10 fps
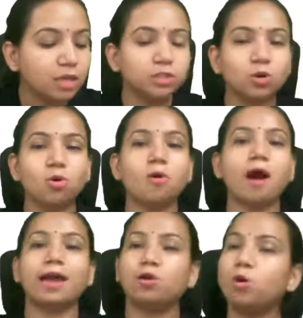So
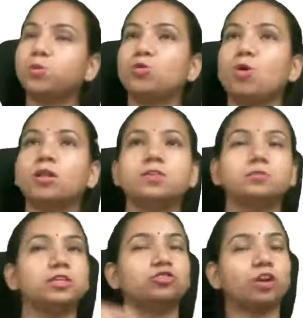I hope you all will
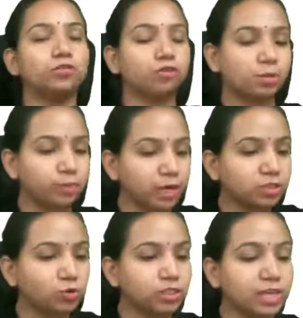be enrolling for our plus
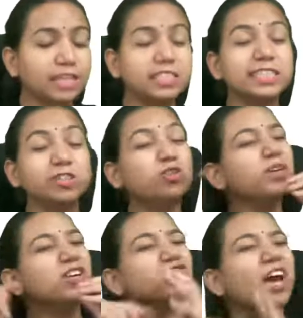course classes, and you will
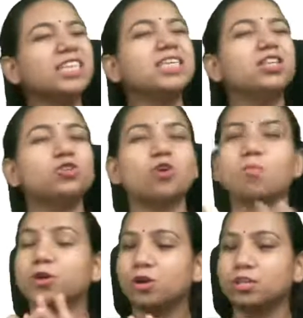be revising the
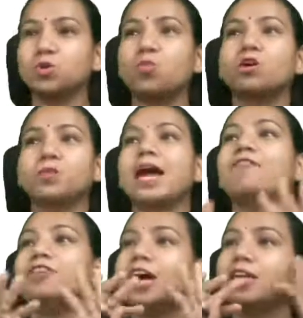topic also what we
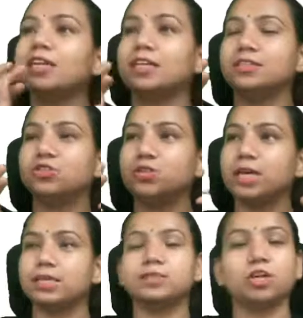have done in
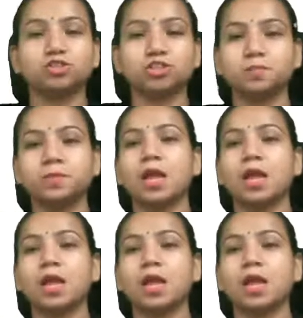today's session.